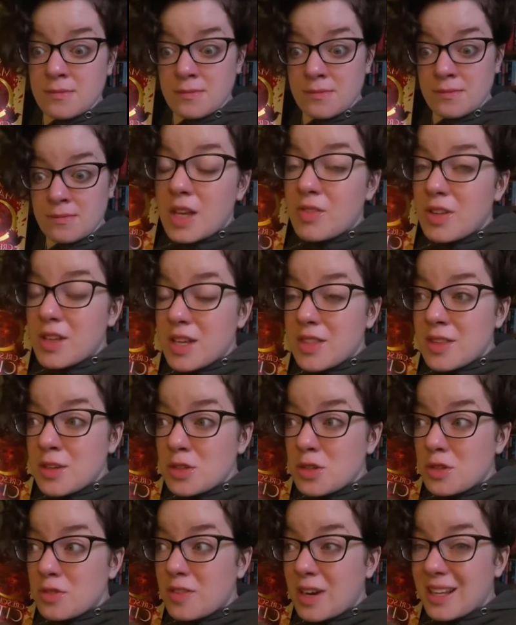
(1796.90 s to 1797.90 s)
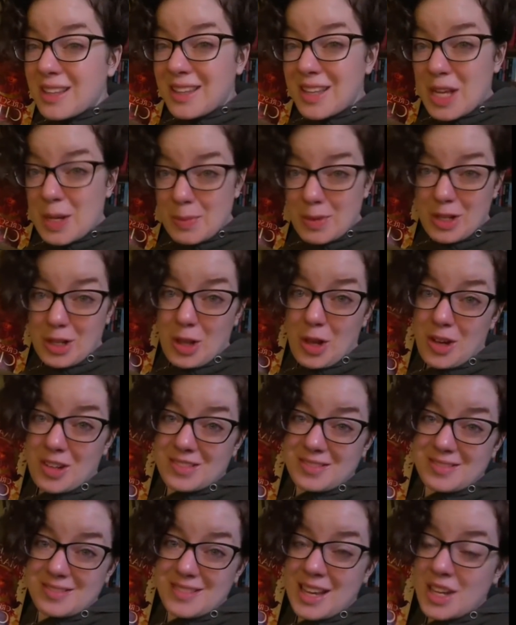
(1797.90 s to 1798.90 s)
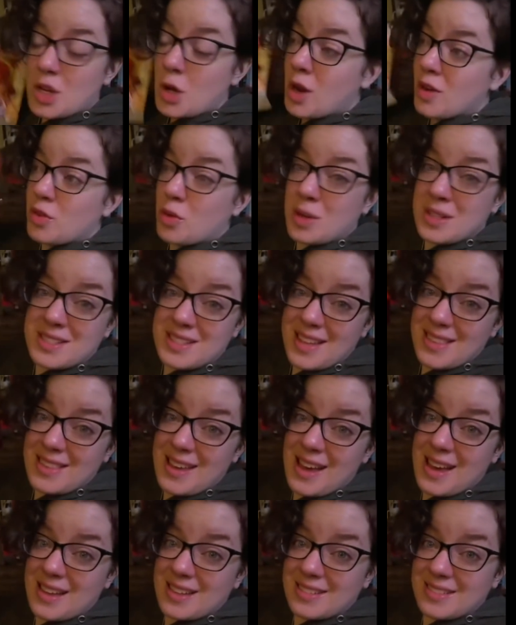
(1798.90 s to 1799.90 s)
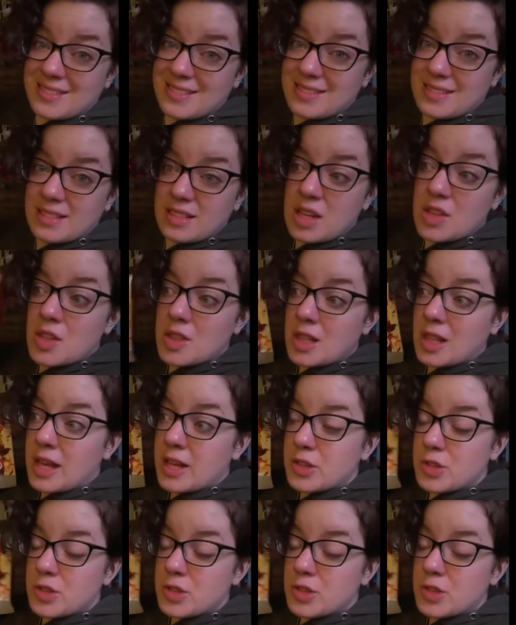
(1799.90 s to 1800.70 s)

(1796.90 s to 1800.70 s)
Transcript: I feel like things are finally coming along. I know everyone said that, and that the last